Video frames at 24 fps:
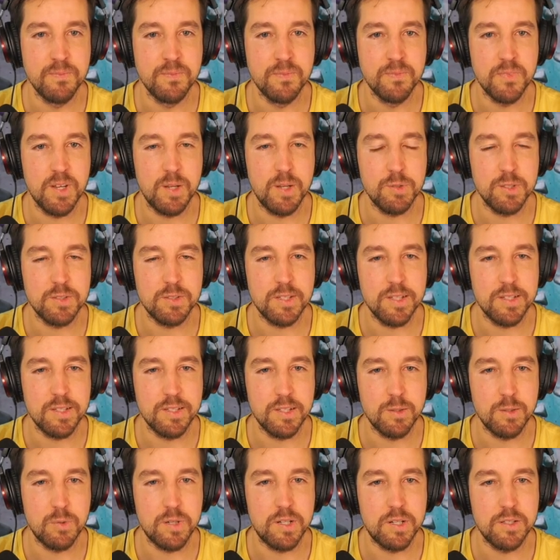I'm not saying
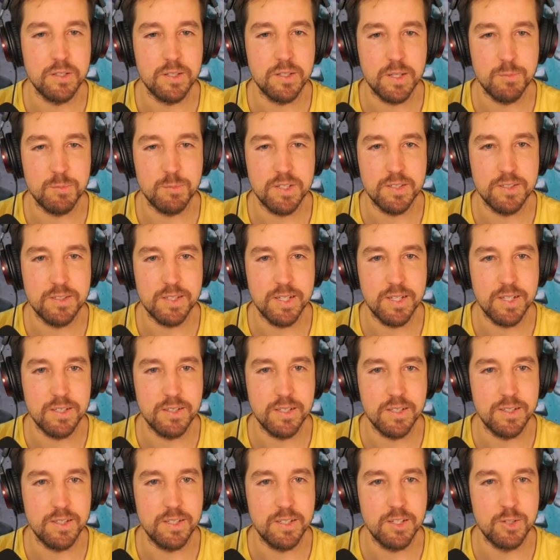they weren't. I'm just saying
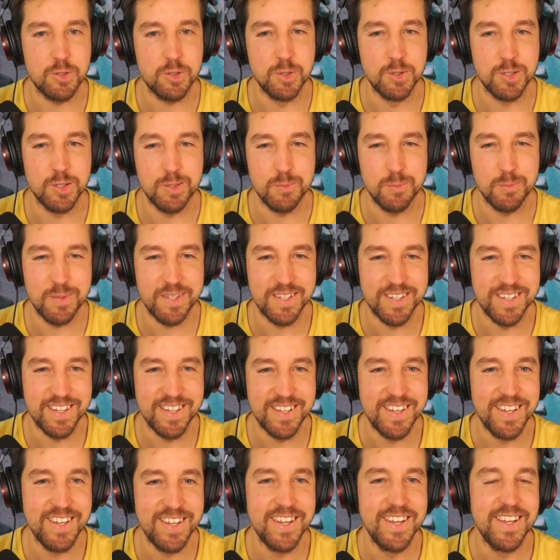that they shouldn't be.
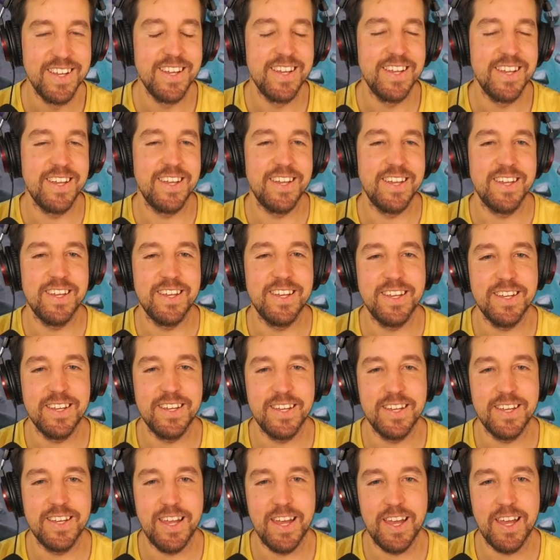
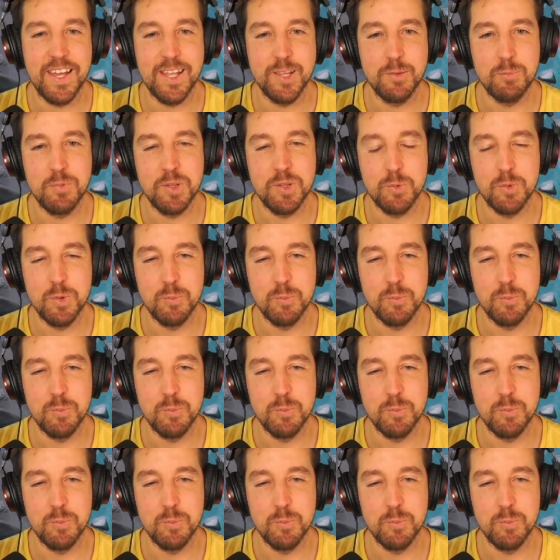And between